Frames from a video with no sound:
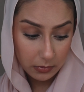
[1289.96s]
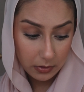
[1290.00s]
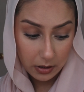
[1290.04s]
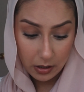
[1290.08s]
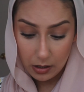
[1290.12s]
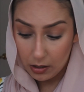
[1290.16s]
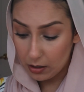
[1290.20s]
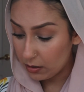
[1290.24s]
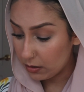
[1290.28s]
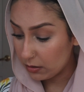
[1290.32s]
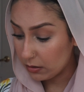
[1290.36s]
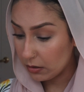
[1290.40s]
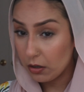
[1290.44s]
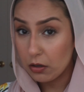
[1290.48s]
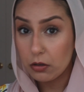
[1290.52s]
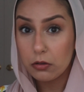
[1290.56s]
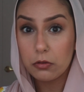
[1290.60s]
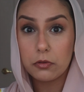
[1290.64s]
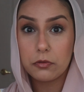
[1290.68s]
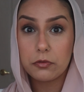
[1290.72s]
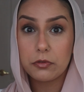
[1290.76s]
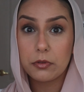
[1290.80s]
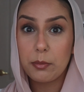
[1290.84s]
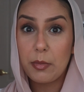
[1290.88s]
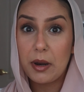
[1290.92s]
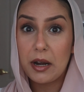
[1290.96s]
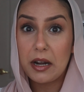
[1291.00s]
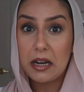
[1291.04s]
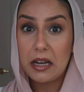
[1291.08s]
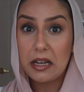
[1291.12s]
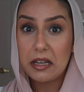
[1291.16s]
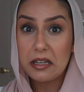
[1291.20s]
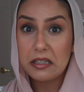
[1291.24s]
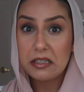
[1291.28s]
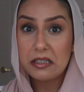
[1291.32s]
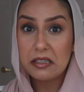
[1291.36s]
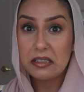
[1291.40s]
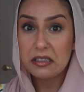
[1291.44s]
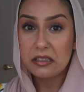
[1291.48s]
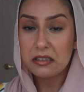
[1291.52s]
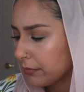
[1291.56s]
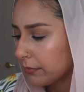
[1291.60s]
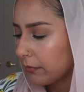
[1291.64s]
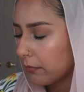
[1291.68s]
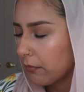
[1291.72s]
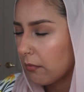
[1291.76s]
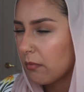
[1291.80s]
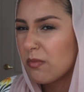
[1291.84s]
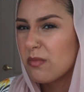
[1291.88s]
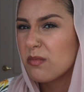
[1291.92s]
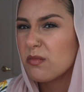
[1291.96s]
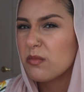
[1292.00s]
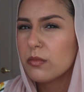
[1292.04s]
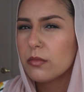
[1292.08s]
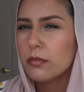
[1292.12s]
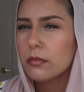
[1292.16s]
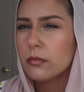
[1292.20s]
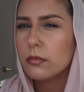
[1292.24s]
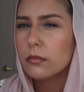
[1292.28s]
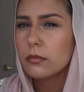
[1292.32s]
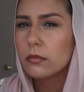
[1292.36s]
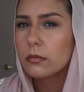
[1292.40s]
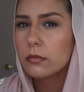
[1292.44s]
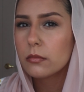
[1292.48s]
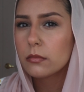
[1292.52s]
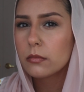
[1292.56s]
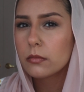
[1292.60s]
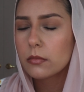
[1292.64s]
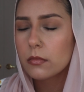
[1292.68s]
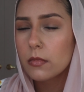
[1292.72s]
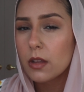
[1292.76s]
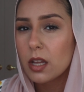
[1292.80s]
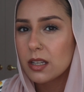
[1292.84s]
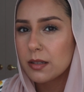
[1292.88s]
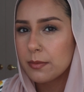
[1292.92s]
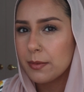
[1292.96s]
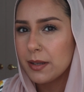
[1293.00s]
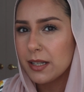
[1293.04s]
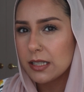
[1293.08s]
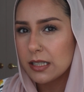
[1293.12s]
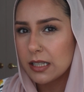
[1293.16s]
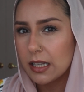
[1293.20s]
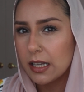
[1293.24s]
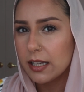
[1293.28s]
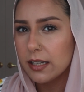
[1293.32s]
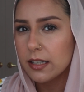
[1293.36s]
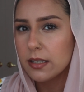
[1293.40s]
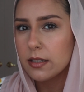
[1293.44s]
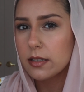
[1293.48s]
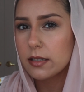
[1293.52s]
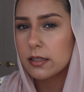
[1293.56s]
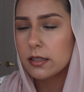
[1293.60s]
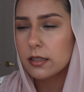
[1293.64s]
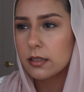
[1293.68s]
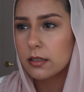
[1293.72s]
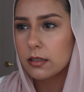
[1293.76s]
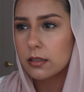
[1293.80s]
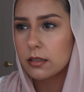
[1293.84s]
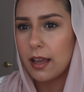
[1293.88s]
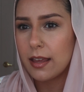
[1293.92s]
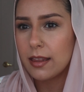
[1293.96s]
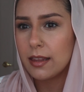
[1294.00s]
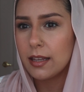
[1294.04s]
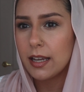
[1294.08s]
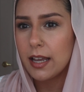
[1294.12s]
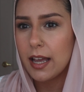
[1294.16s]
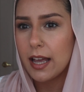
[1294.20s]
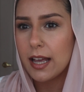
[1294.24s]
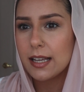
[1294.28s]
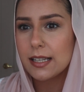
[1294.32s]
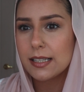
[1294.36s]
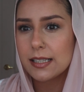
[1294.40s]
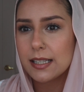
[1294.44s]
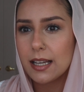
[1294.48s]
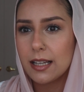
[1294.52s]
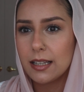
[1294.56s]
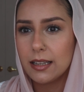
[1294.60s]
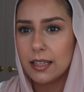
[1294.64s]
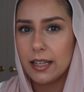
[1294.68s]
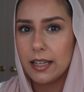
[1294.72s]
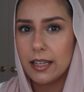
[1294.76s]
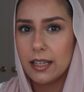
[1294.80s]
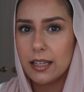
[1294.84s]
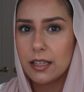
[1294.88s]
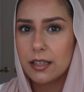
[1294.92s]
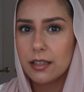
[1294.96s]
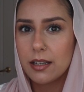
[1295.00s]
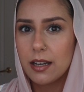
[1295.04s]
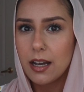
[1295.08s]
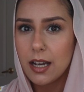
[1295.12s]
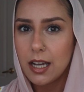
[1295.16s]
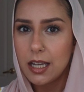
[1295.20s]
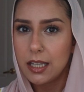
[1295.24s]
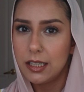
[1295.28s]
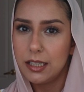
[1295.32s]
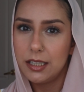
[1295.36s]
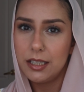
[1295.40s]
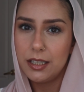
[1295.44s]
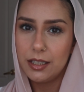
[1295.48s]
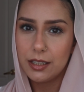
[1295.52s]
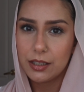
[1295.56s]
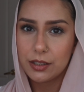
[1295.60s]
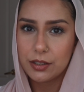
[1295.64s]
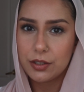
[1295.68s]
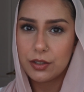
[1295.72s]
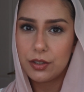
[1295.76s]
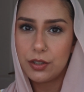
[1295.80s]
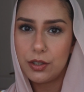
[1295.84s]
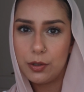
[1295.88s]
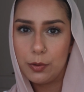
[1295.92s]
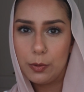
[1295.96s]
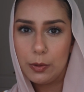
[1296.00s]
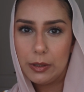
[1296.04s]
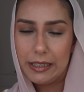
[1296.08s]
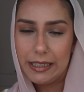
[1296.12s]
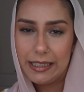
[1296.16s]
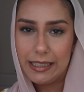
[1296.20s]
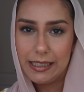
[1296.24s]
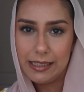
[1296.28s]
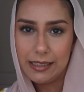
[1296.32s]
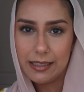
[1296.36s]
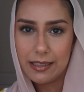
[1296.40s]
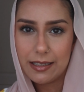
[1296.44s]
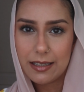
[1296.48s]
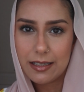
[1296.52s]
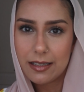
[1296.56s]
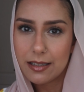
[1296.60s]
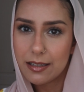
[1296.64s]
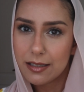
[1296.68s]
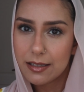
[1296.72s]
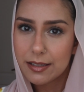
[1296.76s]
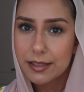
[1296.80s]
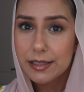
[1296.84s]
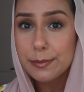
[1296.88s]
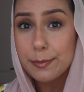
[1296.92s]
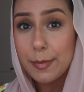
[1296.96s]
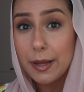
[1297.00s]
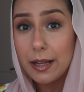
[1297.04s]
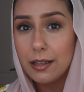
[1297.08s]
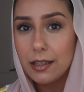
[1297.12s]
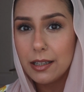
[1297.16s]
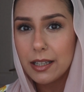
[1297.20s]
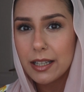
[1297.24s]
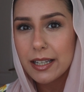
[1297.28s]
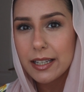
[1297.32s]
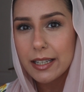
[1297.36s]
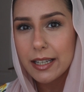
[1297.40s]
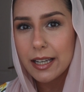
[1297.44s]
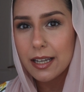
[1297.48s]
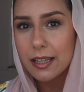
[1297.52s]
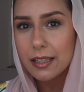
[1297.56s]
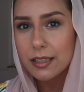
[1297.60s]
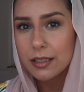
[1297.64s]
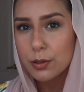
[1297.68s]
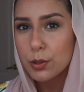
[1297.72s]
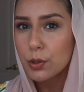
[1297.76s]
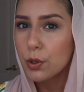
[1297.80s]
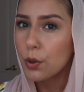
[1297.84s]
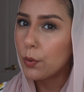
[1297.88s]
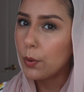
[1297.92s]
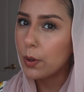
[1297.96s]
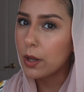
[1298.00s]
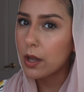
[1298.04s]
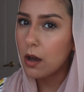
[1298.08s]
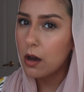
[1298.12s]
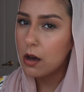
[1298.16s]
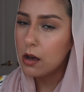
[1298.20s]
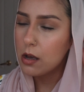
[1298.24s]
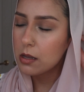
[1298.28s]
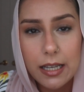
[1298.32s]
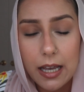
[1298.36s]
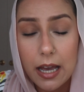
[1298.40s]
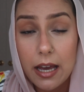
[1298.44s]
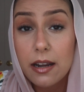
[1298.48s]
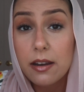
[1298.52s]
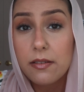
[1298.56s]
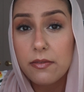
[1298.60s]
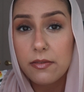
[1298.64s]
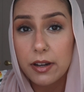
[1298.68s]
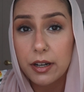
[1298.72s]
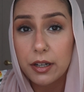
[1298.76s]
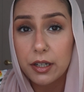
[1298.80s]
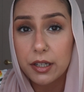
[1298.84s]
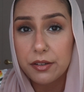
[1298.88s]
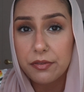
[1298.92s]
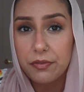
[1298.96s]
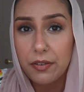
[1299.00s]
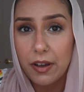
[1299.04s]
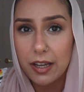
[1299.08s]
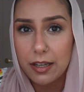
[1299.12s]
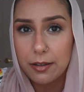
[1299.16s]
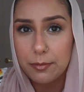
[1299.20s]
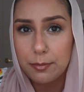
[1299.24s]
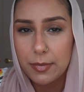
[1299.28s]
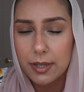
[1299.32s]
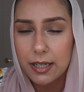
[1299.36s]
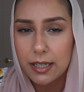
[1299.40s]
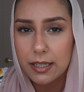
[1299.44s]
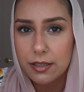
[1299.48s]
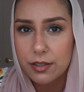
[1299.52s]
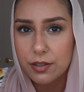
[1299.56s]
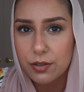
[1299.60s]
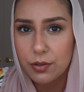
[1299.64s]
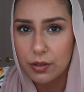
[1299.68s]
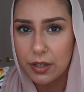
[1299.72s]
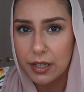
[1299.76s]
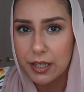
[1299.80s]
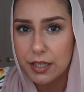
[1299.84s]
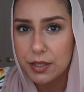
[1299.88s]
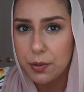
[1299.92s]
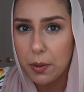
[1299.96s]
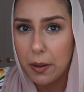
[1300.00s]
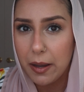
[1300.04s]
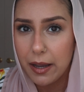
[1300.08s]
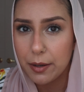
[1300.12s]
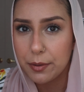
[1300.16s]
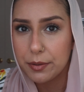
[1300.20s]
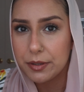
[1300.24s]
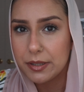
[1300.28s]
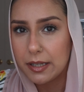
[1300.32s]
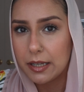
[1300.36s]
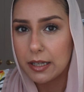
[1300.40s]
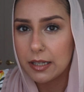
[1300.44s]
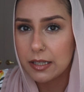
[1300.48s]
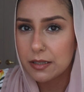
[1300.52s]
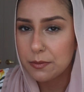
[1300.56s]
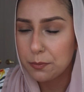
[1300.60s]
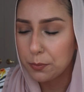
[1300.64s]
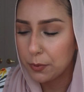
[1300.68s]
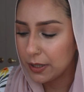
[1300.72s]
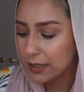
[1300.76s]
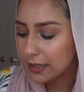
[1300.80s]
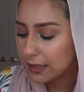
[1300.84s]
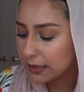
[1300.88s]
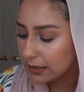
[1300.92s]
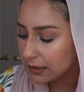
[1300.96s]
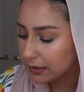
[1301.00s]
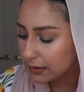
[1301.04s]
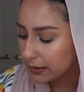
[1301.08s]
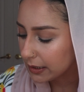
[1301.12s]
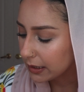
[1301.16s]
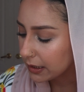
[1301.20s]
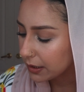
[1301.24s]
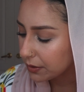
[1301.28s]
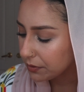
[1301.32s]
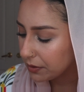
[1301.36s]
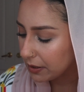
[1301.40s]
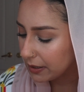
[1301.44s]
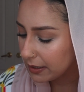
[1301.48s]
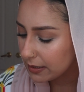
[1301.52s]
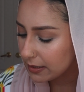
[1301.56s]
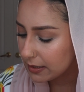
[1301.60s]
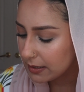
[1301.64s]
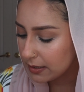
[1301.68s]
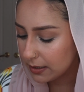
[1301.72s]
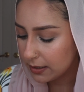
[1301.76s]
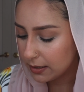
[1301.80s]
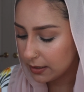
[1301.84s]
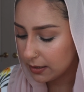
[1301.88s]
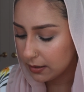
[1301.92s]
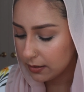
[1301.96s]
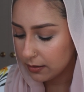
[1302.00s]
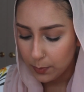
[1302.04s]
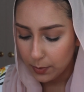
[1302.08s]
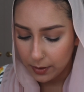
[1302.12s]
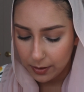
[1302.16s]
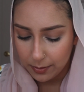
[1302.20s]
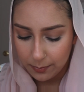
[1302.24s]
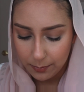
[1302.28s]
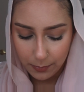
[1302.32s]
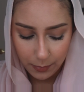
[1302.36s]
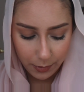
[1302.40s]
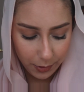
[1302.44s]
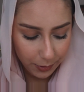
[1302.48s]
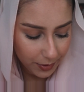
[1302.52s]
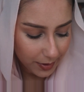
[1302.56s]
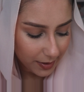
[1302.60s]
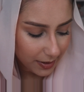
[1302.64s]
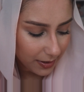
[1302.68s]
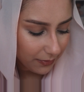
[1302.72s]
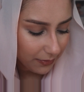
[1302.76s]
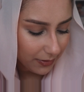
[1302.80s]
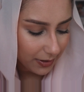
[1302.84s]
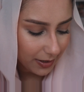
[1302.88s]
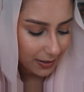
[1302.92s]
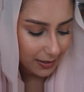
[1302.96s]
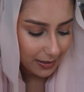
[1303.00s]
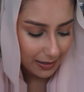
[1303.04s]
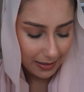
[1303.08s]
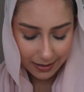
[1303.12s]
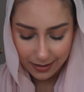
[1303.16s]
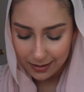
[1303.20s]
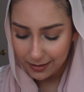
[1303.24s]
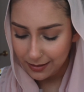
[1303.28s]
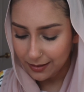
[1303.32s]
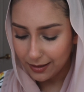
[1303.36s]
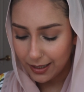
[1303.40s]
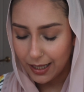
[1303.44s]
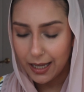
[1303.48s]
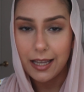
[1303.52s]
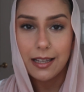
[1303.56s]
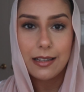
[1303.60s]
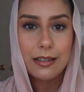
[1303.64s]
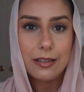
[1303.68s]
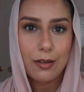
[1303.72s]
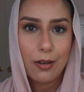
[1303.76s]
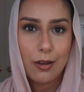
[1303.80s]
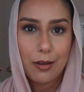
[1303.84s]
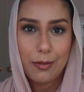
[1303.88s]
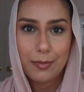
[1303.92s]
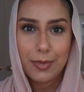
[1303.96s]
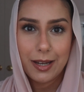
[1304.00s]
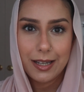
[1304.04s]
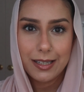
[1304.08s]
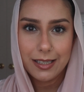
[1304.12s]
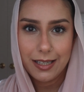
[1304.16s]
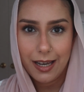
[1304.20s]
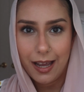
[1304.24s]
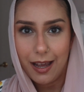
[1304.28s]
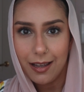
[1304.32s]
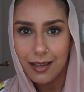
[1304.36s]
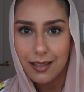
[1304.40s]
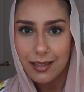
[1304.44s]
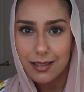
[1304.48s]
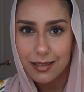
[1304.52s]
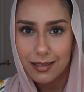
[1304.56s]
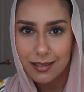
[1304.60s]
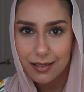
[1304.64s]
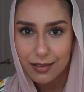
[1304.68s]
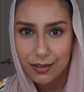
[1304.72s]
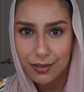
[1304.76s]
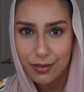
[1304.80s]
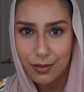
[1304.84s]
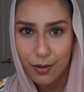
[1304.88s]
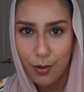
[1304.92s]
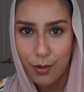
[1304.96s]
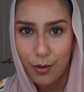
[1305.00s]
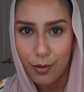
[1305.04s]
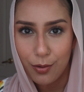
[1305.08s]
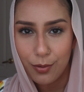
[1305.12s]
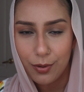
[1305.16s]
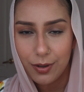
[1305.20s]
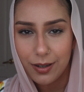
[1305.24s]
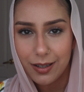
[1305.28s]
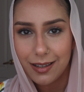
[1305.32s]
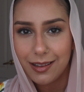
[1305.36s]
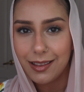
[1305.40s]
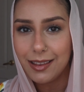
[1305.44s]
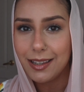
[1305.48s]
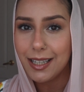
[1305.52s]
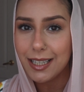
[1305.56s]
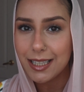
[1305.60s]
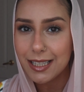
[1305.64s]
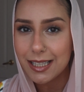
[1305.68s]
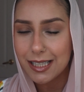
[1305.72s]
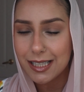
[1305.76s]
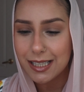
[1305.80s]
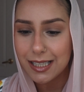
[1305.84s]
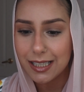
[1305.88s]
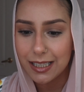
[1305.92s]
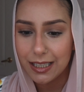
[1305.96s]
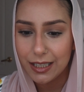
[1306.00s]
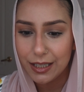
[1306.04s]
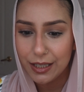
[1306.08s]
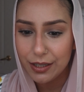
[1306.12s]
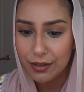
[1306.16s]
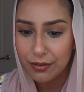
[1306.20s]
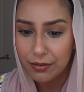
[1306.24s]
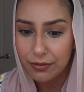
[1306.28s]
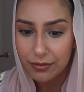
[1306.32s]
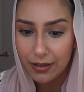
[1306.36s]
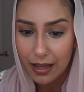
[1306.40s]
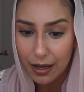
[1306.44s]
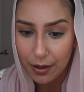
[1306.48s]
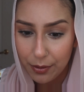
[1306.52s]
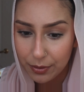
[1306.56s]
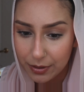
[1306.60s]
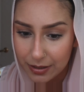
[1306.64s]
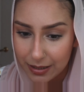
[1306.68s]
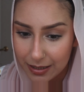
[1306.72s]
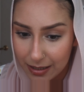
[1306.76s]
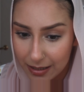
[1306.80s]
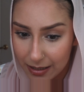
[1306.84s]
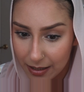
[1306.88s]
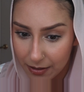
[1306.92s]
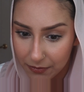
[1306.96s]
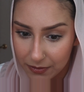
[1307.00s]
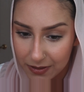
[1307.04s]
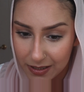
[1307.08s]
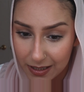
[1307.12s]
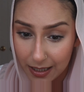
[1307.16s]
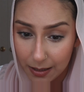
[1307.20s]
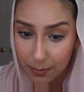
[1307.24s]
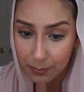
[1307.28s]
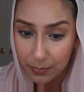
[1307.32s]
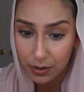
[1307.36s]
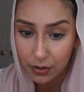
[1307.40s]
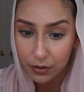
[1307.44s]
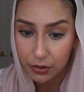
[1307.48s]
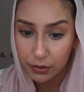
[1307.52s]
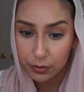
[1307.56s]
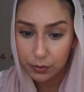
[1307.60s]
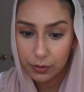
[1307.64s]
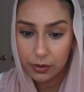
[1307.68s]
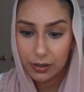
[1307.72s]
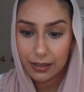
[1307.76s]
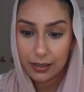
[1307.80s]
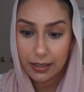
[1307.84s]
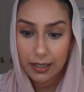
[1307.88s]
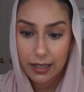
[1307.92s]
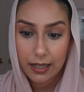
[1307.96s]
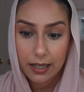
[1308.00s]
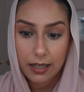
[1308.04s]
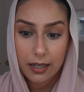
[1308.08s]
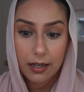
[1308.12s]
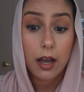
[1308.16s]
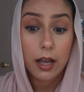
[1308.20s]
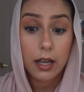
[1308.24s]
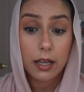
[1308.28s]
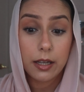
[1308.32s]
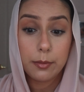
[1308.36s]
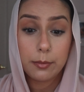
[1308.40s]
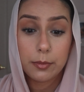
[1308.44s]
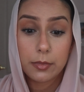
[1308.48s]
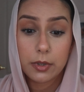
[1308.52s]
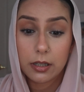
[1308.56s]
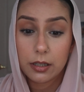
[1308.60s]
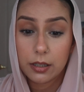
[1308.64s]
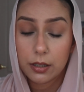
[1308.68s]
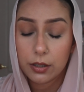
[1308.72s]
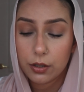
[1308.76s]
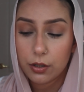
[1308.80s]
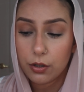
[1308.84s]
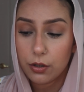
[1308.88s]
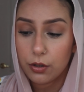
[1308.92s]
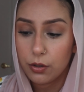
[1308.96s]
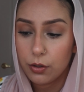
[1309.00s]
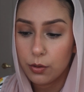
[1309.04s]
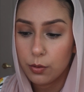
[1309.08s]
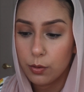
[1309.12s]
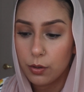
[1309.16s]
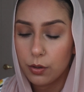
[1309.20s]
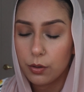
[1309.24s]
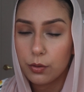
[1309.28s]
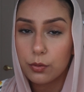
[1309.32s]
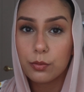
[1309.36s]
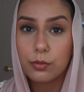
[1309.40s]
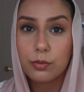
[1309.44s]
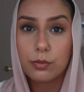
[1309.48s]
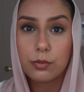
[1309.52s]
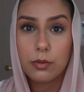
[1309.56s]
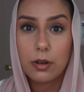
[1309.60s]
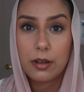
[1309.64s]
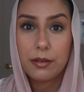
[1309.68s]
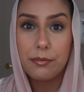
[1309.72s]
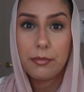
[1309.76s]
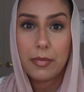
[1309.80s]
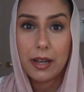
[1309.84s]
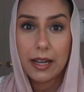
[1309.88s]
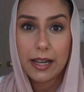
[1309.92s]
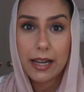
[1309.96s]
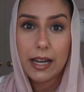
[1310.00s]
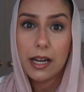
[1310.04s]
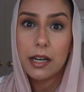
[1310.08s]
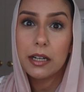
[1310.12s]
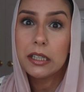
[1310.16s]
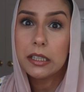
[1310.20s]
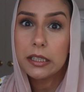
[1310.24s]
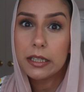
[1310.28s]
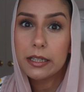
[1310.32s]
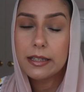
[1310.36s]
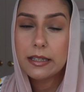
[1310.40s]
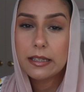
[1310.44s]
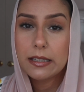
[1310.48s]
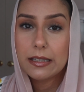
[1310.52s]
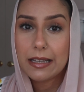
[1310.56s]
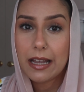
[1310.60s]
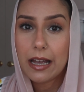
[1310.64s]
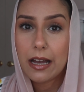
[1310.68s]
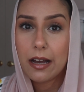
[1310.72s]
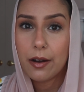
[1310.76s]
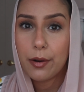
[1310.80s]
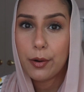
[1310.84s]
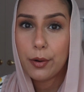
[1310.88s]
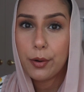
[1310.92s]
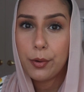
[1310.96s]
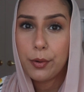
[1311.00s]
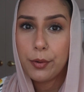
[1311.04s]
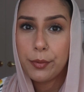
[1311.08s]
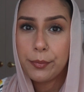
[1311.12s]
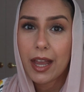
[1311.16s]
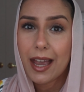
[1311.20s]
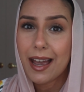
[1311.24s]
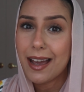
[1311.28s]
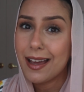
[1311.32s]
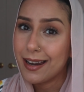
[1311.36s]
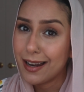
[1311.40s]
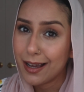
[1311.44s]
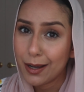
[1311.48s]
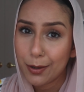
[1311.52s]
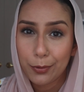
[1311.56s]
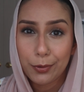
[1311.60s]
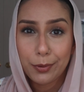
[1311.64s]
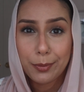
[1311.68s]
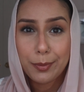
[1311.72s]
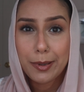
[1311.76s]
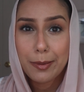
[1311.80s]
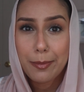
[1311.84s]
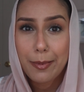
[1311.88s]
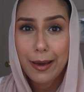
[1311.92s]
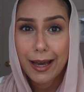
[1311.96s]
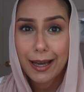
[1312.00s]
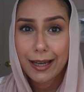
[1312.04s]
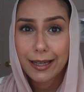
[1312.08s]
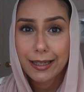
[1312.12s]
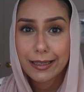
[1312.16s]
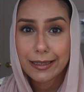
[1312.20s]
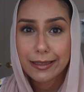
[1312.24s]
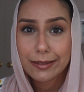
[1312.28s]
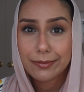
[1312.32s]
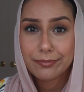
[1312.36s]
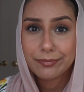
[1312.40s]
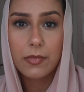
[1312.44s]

Got it all over my desk. It smells nice. I think it has that like honey dewy smell again going on. I had a very fine mist, so that's why I was like spraying it like crazy, but most of it did land on my desk. So let's see if that was enough to get me through the day. I'm gonna go run my errands now and I will be back.